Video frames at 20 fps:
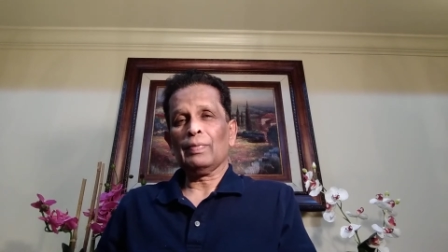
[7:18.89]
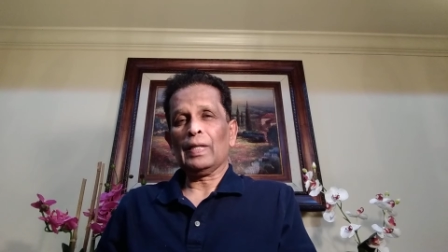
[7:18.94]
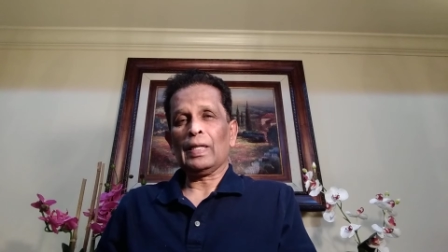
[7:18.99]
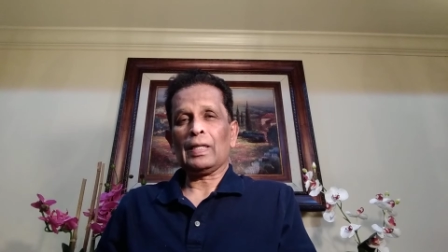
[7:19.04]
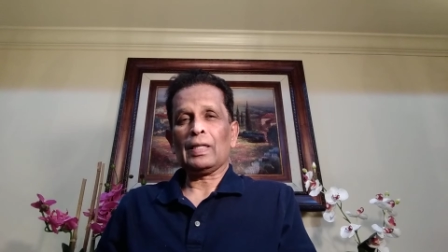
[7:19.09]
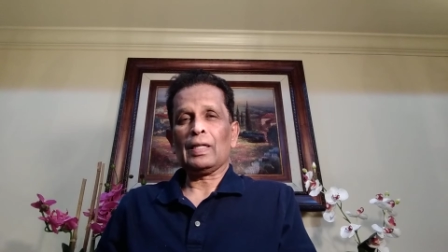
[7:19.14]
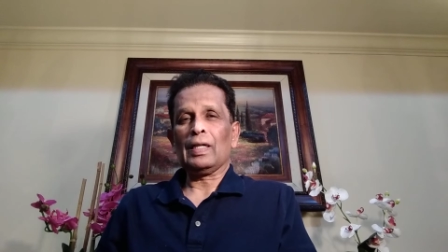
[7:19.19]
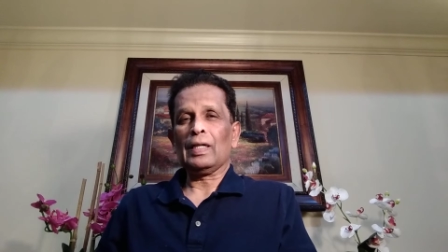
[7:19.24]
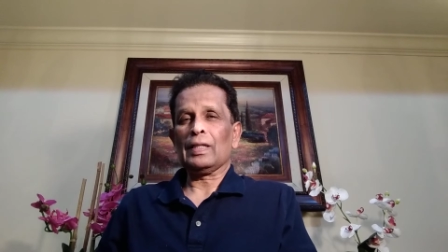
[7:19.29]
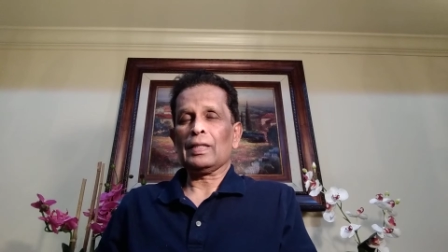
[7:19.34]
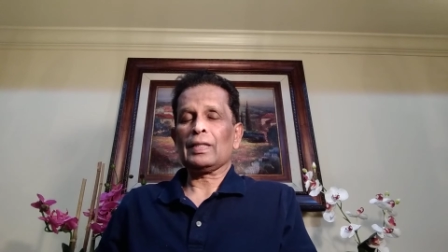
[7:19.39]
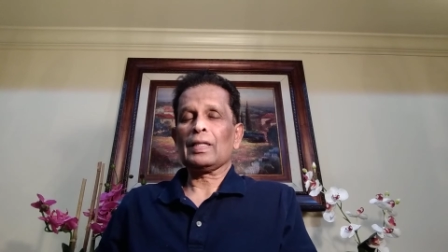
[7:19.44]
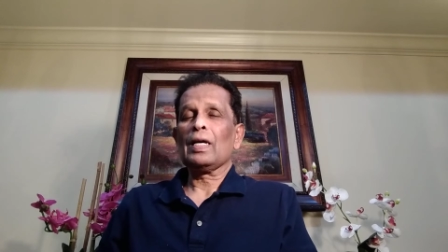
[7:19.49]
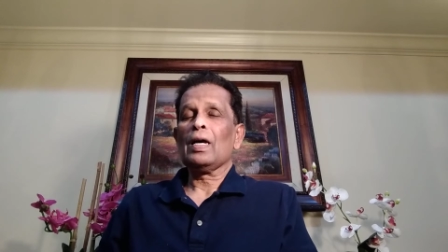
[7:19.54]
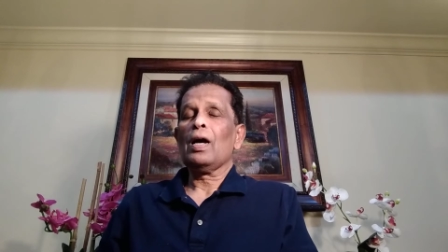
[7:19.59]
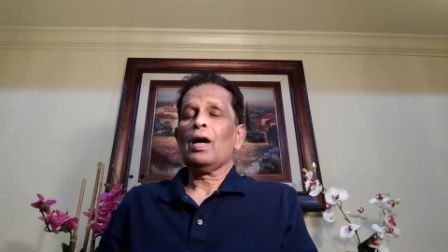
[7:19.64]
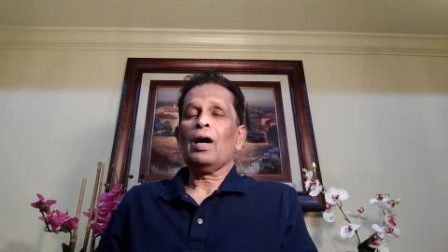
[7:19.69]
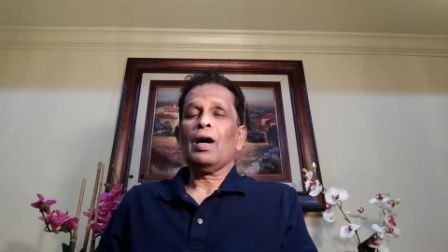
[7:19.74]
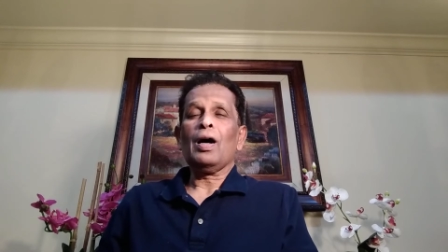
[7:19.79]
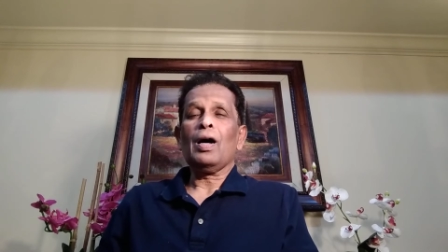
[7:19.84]
because
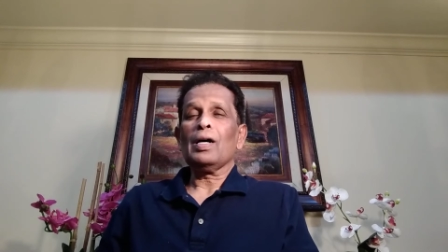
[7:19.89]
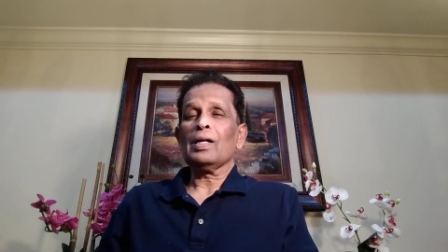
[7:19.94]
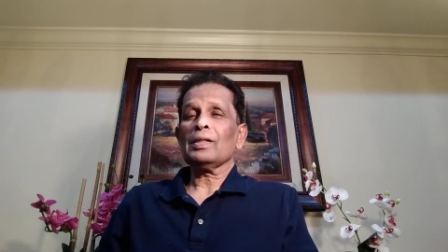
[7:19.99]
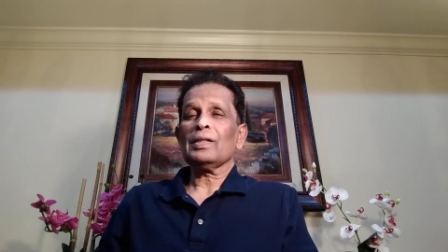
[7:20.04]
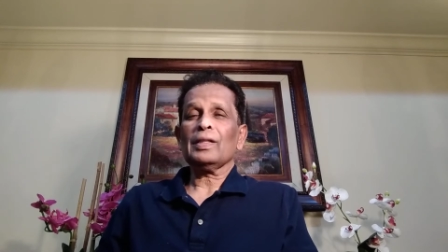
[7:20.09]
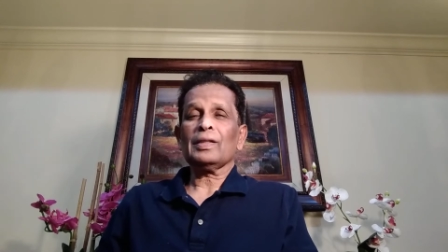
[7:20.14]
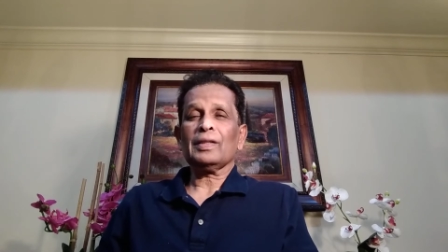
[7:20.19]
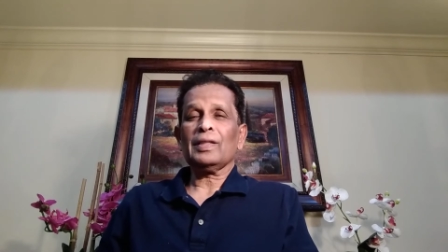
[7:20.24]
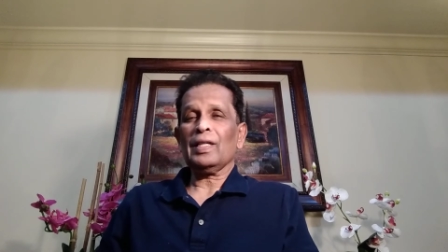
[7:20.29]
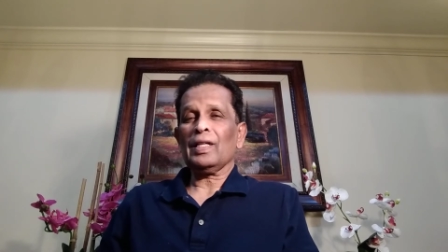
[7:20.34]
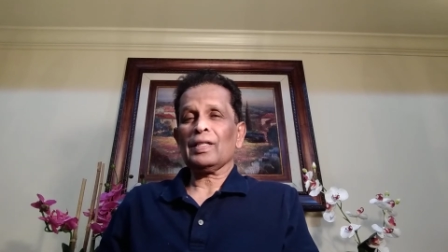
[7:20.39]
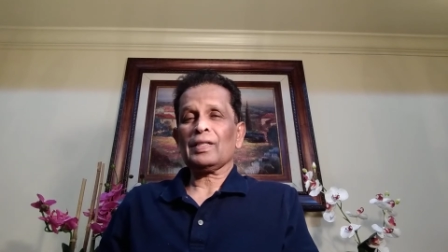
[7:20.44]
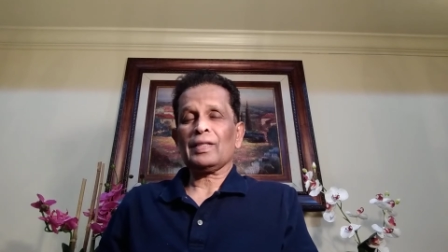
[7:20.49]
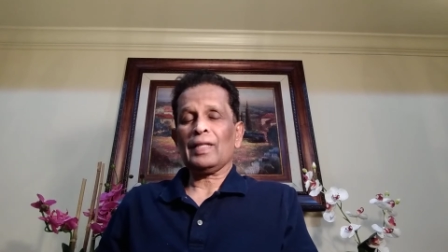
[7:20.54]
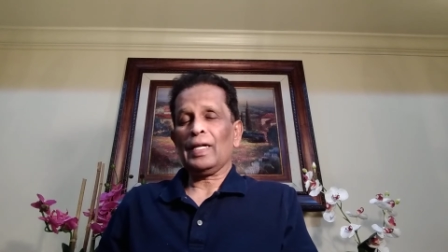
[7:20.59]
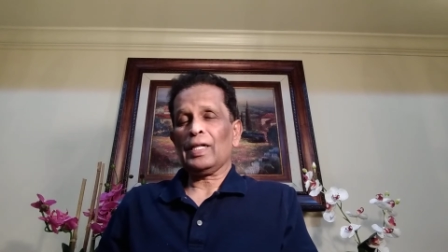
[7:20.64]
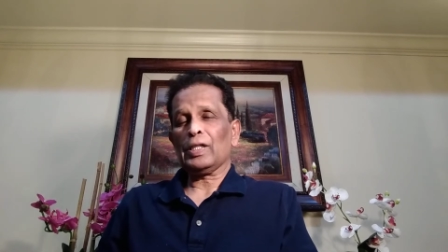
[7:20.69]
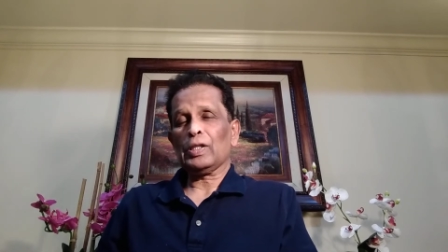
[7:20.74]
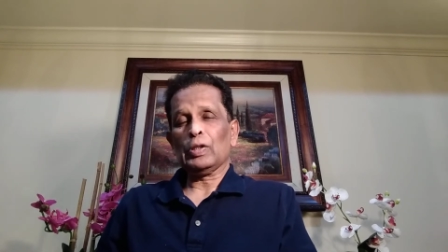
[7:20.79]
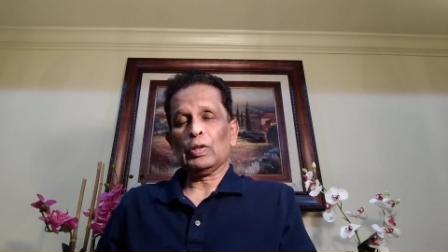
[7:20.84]
all the things
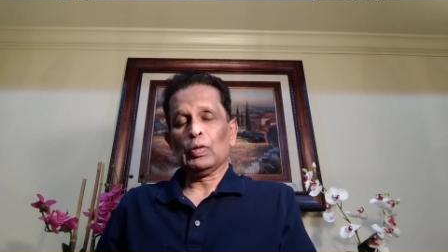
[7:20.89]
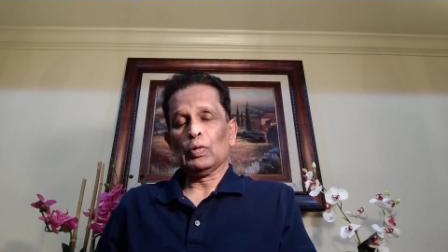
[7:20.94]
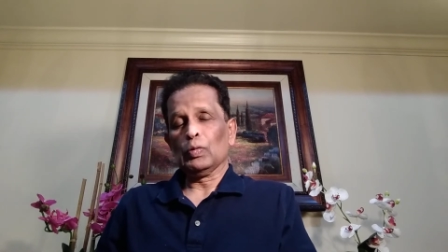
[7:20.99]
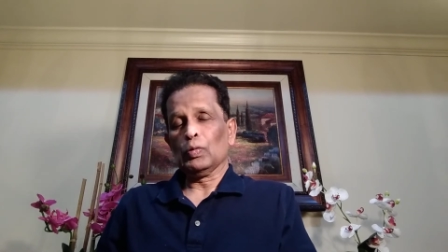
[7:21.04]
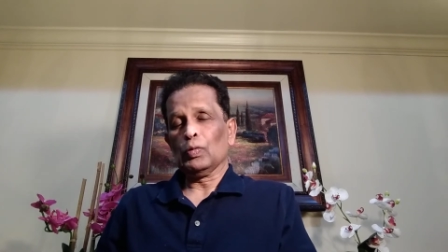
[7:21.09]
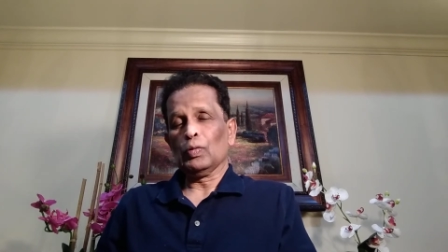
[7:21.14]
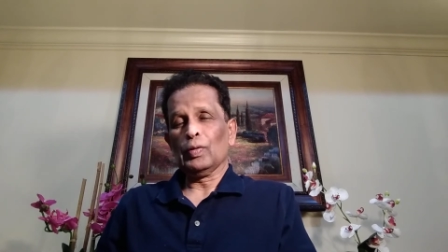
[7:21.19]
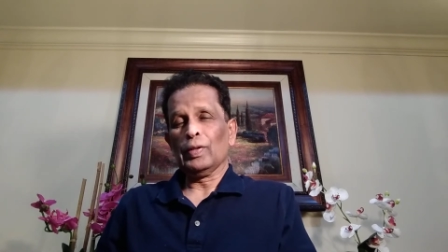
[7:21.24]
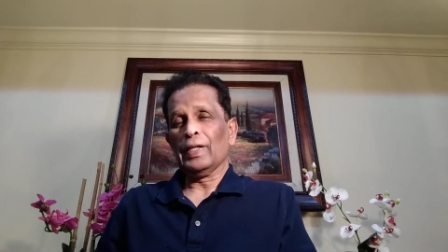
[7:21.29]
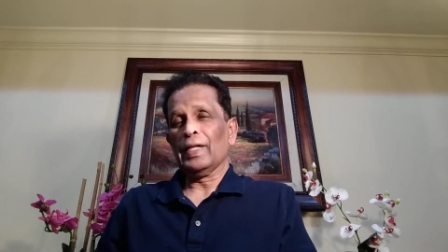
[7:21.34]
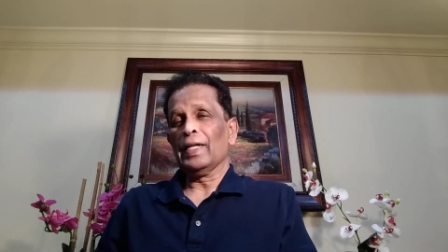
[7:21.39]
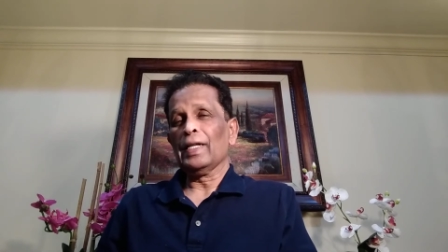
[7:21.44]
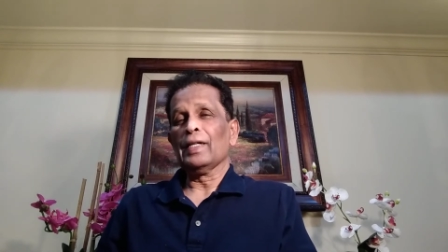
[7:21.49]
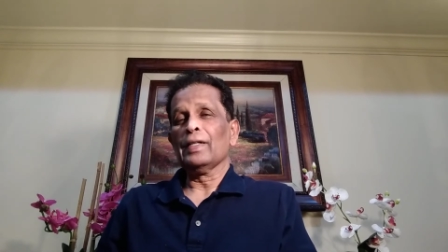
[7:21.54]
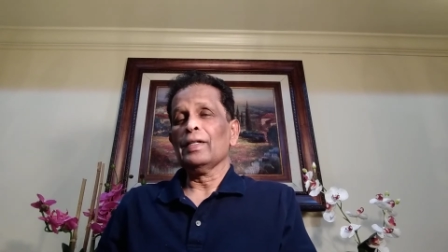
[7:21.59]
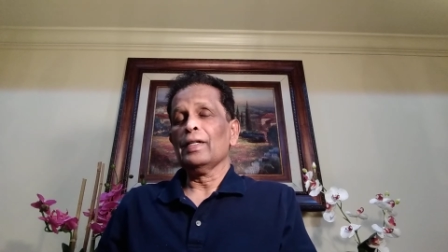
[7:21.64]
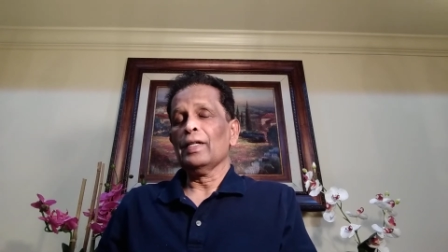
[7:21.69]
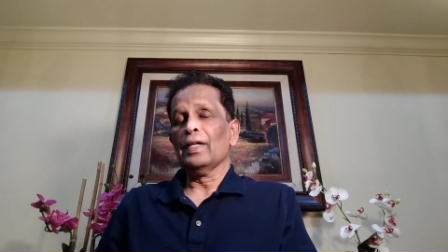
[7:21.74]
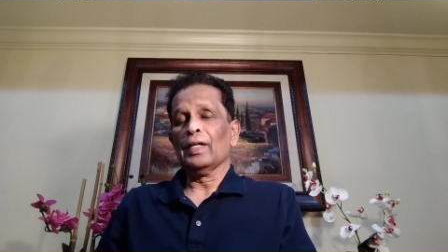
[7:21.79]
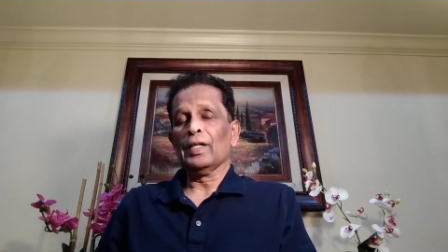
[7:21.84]
that you
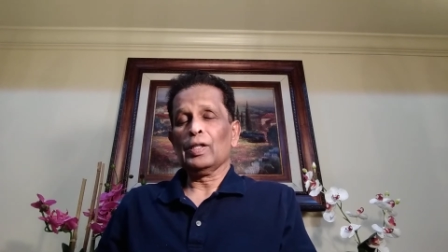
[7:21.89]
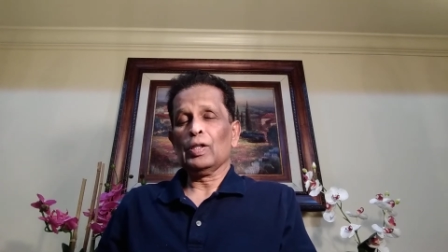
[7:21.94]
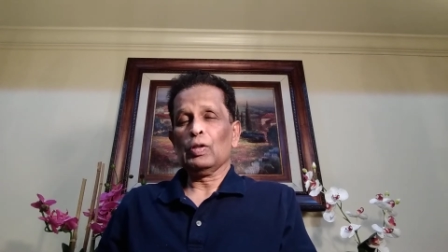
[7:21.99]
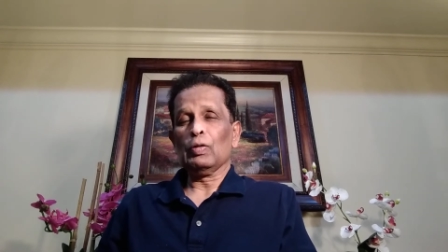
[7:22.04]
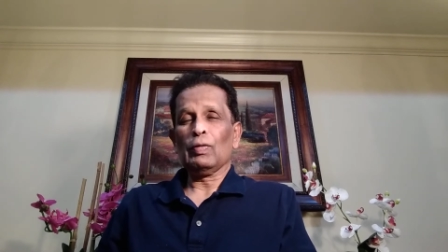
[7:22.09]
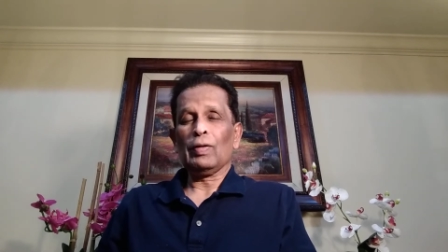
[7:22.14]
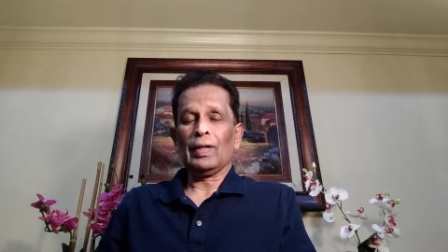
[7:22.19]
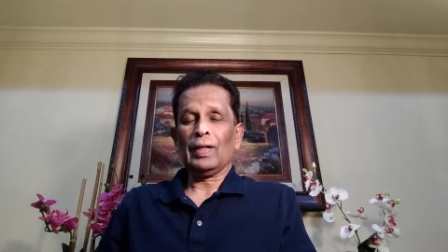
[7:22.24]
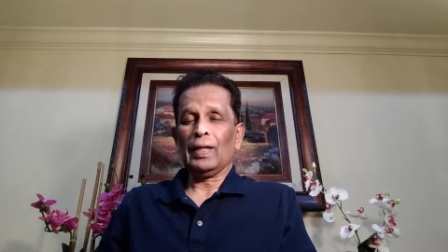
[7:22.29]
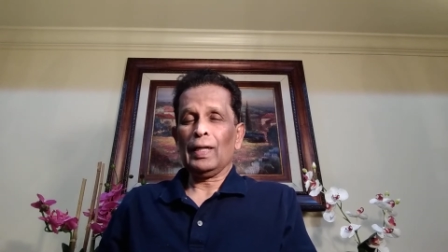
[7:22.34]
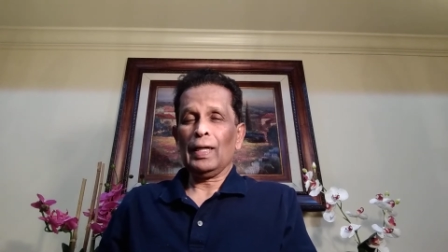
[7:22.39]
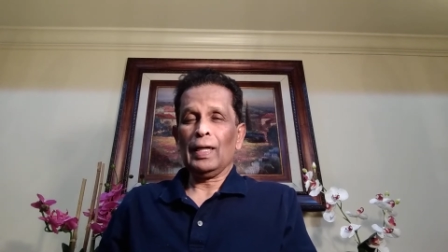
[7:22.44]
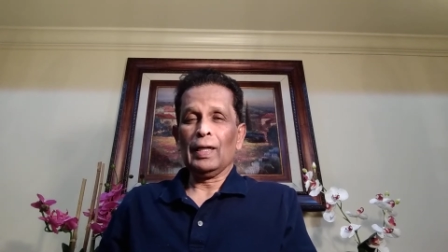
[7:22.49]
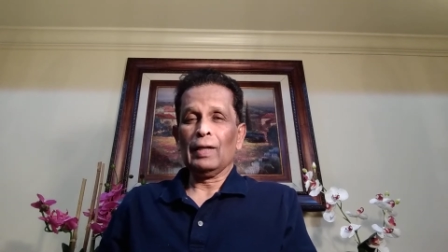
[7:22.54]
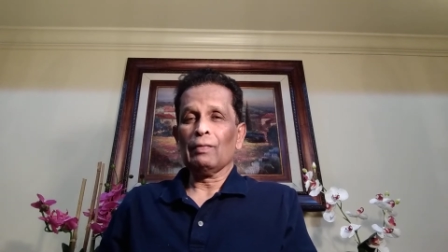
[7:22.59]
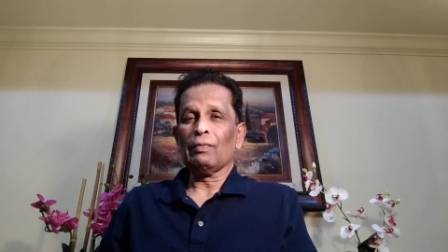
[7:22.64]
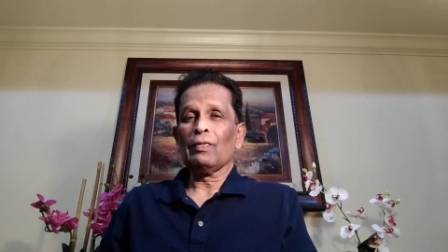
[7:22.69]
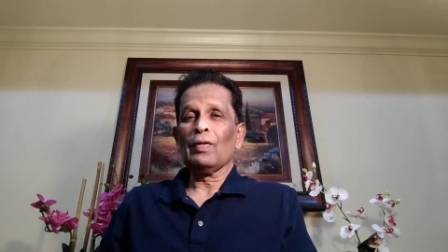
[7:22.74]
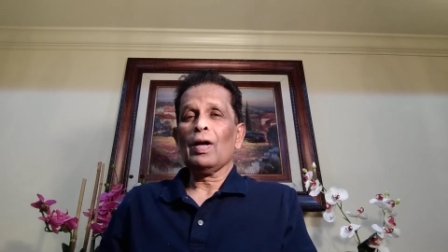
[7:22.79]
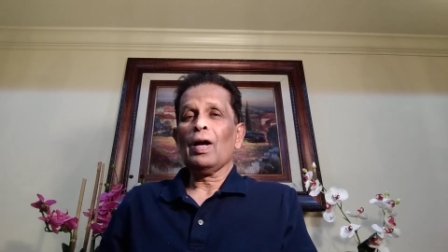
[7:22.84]
did in your
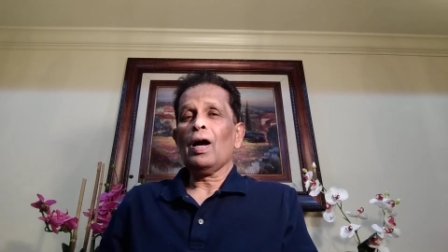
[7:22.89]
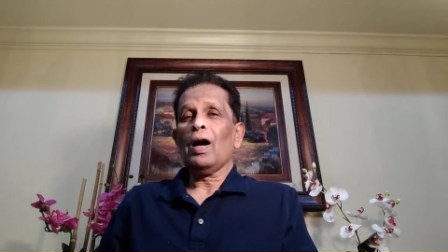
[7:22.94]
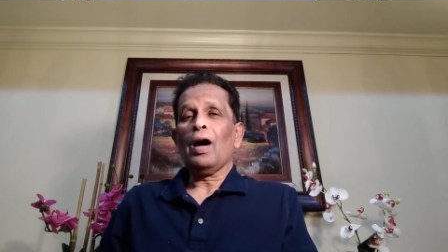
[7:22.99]
life